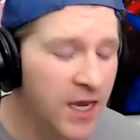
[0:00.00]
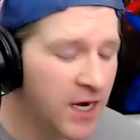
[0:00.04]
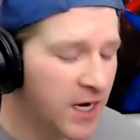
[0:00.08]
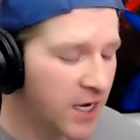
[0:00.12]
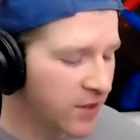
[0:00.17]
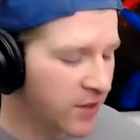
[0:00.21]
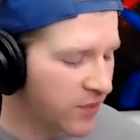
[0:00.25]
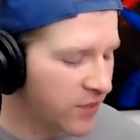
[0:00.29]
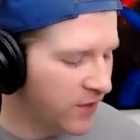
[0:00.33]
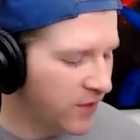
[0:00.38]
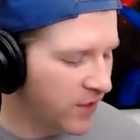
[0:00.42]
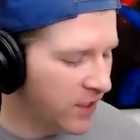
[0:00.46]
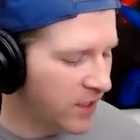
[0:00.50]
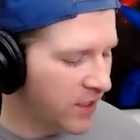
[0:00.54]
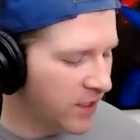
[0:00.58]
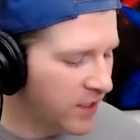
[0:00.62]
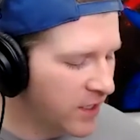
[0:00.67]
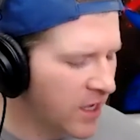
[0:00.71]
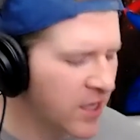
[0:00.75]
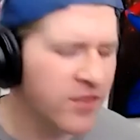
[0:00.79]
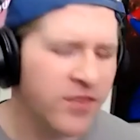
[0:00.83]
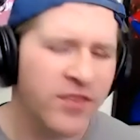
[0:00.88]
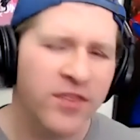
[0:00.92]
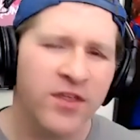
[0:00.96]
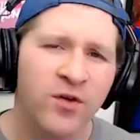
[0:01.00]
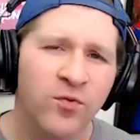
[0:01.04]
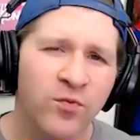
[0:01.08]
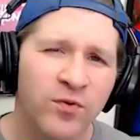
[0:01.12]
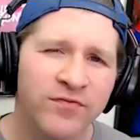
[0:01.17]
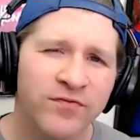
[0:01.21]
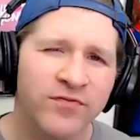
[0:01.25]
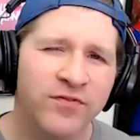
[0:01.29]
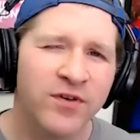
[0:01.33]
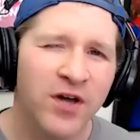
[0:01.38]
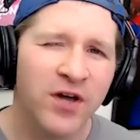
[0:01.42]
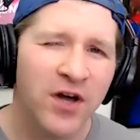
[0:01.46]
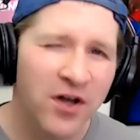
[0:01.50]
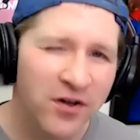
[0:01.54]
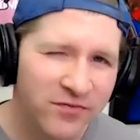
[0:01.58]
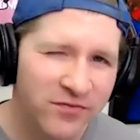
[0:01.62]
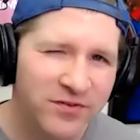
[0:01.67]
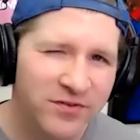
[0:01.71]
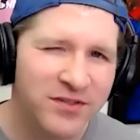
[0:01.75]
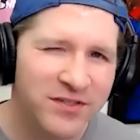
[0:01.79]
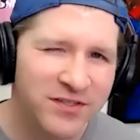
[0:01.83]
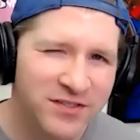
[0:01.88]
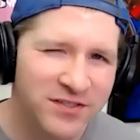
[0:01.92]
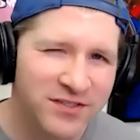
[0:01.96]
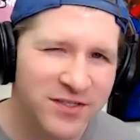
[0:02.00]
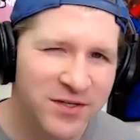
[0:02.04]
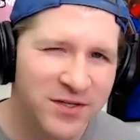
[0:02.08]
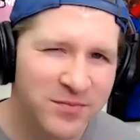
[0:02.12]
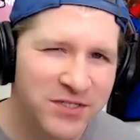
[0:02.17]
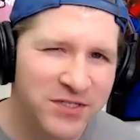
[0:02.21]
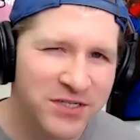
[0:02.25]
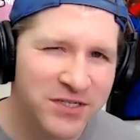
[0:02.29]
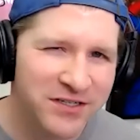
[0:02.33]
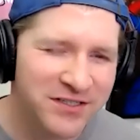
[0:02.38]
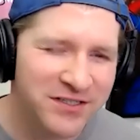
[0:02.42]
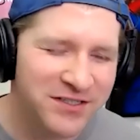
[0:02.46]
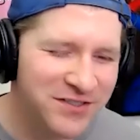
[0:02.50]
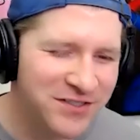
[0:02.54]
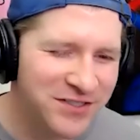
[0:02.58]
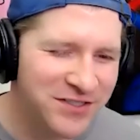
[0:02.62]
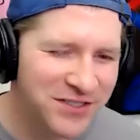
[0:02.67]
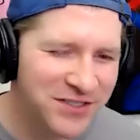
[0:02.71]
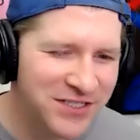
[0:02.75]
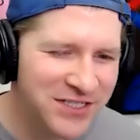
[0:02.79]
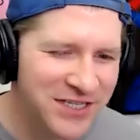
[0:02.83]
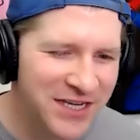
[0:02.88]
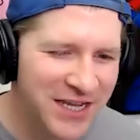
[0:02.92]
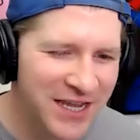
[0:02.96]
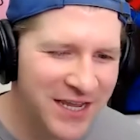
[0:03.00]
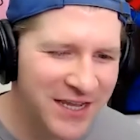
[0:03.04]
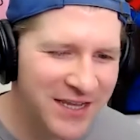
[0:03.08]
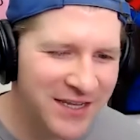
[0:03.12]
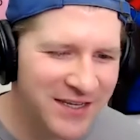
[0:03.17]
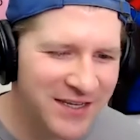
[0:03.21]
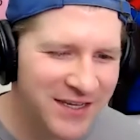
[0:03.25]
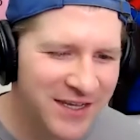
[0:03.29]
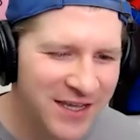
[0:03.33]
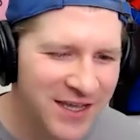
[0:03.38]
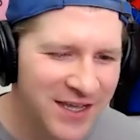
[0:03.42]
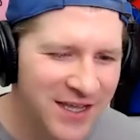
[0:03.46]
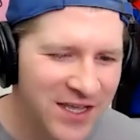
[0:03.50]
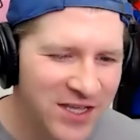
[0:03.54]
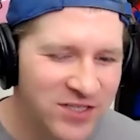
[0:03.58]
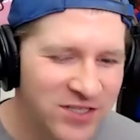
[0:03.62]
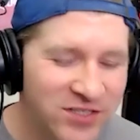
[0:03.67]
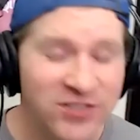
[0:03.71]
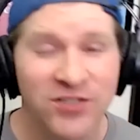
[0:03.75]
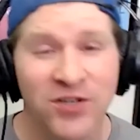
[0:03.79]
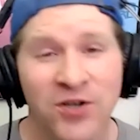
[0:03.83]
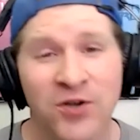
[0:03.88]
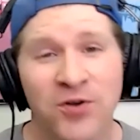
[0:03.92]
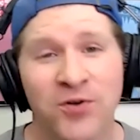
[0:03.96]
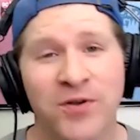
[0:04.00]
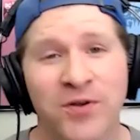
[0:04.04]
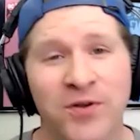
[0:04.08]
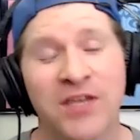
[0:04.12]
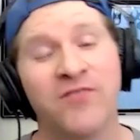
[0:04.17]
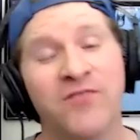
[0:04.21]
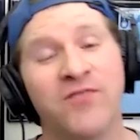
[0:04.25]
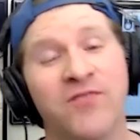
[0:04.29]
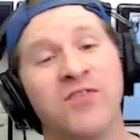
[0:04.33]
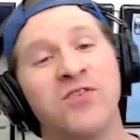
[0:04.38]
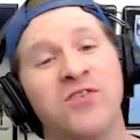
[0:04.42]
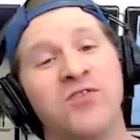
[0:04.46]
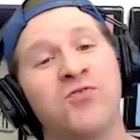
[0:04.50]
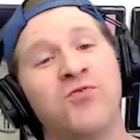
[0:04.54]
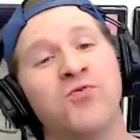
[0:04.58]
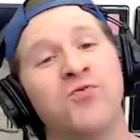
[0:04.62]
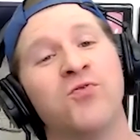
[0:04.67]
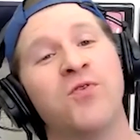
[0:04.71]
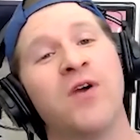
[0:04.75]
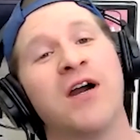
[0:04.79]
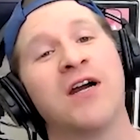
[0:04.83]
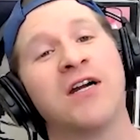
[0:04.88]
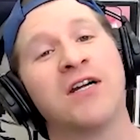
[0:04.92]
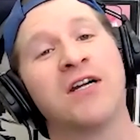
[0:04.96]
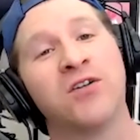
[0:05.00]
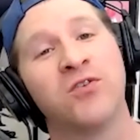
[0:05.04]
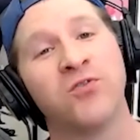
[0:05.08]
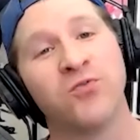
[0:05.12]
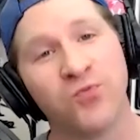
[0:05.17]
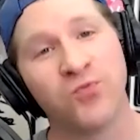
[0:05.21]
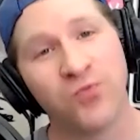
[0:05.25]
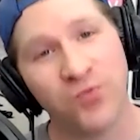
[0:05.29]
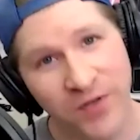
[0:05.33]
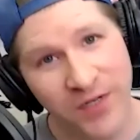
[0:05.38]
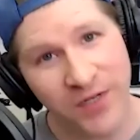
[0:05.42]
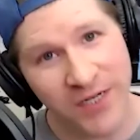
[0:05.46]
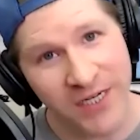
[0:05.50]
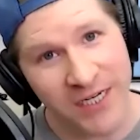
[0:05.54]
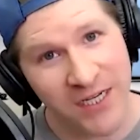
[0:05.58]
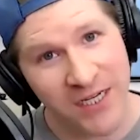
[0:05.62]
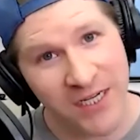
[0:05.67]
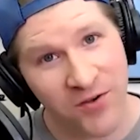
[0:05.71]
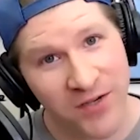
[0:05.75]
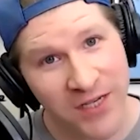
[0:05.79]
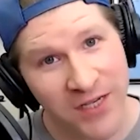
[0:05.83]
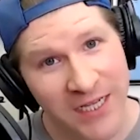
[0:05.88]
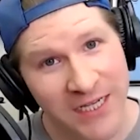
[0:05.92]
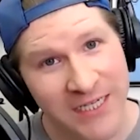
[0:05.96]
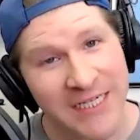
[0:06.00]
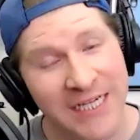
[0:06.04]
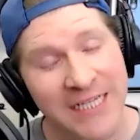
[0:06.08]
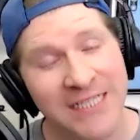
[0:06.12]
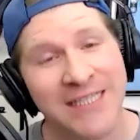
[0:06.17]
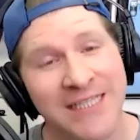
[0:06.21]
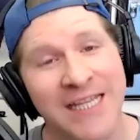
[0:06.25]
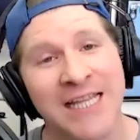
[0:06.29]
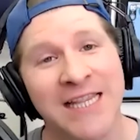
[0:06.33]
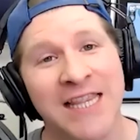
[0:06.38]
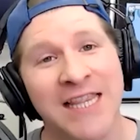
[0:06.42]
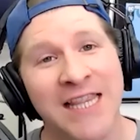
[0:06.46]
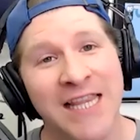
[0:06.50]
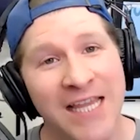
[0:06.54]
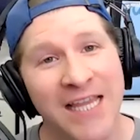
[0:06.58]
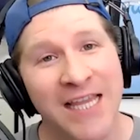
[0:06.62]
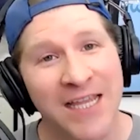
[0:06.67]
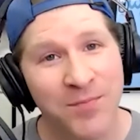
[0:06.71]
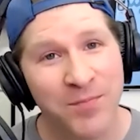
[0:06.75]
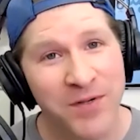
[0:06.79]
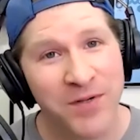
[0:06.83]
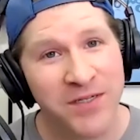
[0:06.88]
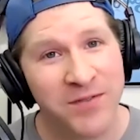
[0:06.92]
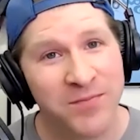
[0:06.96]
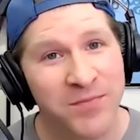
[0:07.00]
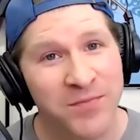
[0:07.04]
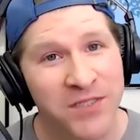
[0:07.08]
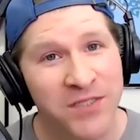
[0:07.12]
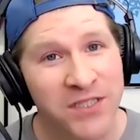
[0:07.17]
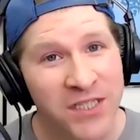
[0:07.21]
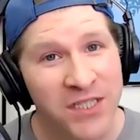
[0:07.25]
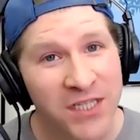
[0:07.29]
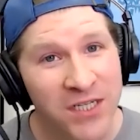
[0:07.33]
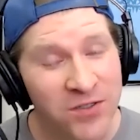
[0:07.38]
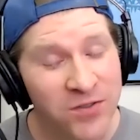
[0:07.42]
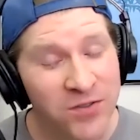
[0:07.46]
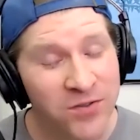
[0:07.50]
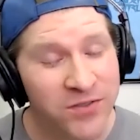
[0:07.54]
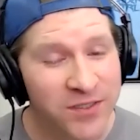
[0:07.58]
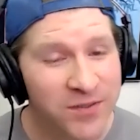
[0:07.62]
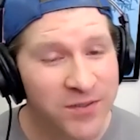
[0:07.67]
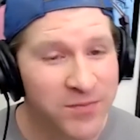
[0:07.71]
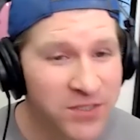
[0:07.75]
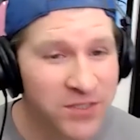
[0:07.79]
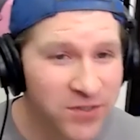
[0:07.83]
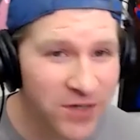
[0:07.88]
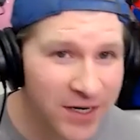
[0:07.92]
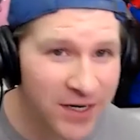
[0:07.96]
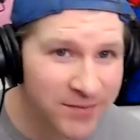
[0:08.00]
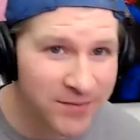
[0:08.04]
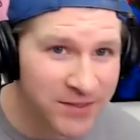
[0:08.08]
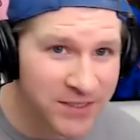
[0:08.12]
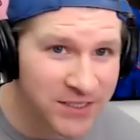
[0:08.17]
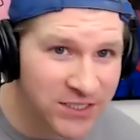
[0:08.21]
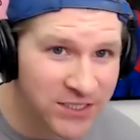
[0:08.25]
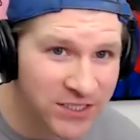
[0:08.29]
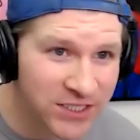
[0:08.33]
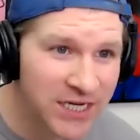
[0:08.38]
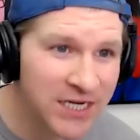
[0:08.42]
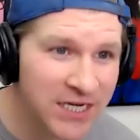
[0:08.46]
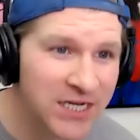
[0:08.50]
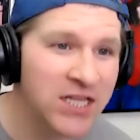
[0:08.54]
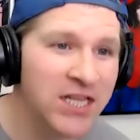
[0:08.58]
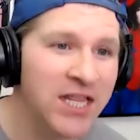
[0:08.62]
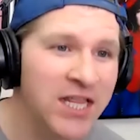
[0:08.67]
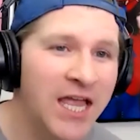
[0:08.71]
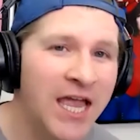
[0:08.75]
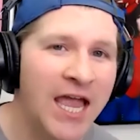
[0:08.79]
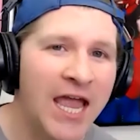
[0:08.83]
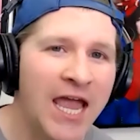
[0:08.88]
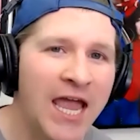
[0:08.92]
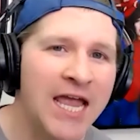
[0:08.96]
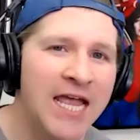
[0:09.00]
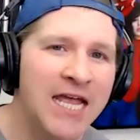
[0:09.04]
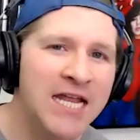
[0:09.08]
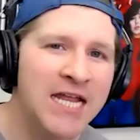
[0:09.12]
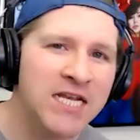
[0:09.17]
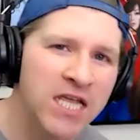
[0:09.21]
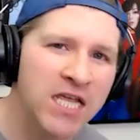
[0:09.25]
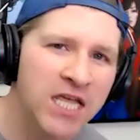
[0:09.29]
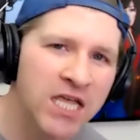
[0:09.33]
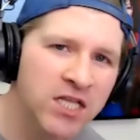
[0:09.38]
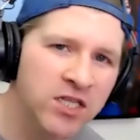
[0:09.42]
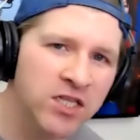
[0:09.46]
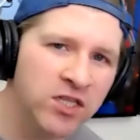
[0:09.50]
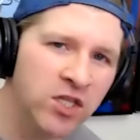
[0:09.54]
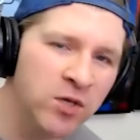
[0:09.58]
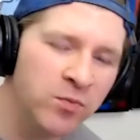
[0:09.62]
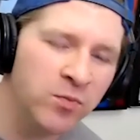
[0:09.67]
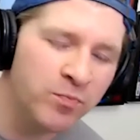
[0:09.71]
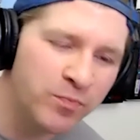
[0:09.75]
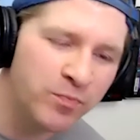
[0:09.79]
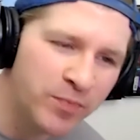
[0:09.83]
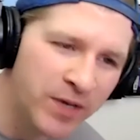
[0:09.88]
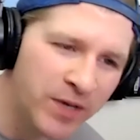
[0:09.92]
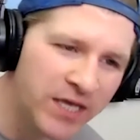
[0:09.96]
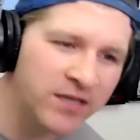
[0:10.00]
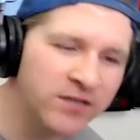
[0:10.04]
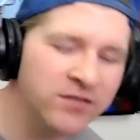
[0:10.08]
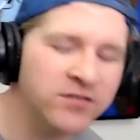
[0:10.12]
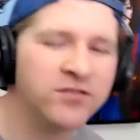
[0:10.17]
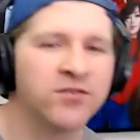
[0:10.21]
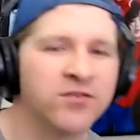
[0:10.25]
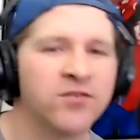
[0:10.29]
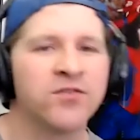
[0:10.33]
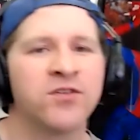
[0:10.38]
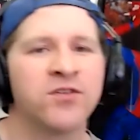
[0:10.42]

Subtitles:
and I think we've covered the subject today. So if you agree, go ahead and hit that like button below, subscribe to the channel, and hit the bell so